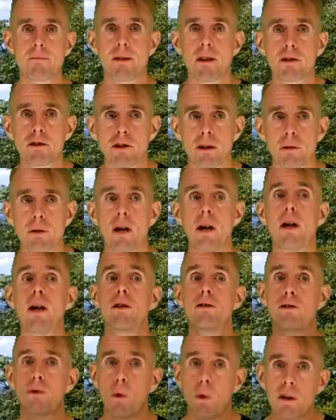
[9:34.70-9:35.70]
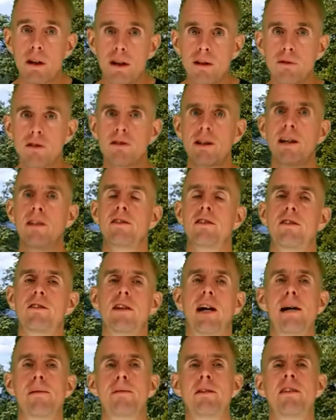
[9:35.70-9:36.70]
So, talking of standard
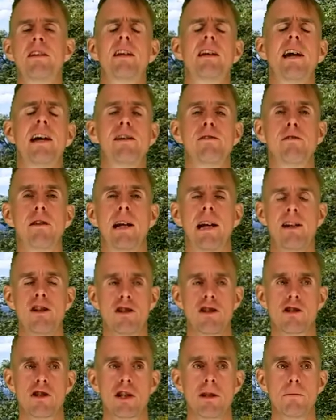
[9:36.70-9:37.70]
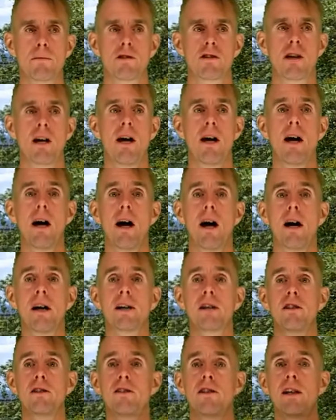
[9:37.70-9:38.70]
diameter decay relationships, I'm
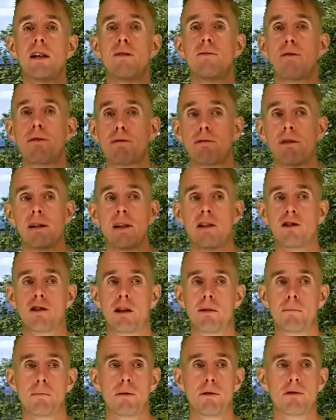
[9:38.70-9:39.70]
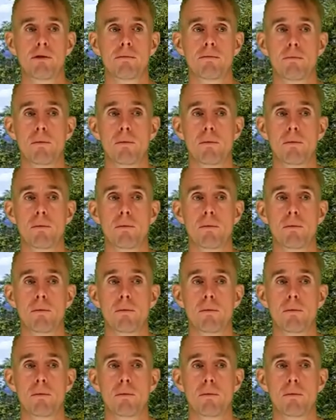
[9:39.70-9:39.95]
going to give three examples.